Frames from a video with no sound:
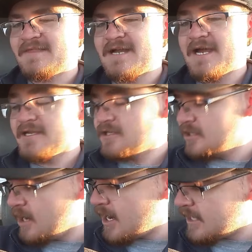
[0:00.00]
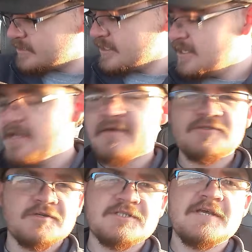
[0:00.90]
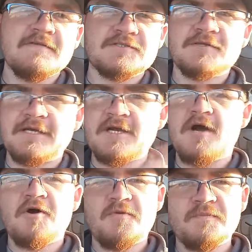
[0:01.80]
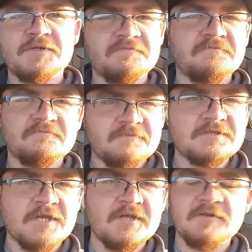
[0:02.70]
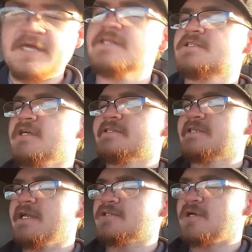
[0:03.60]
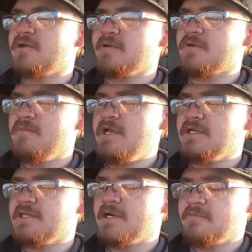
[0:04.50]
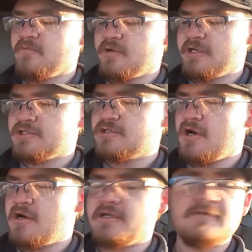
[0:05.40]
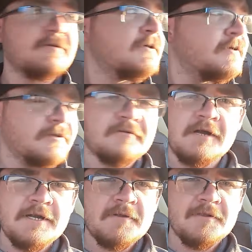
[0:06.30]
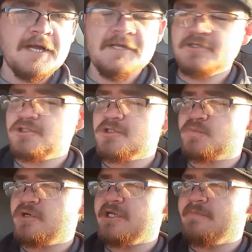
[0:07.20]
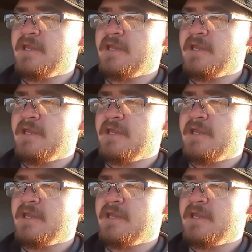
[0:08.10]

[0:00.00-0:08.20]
that I got. I was gonna say this till I got home, but it's getting late, sun setting, so I don't think we're gonna make it there before it gets dark. And right now the lighting is just pretty.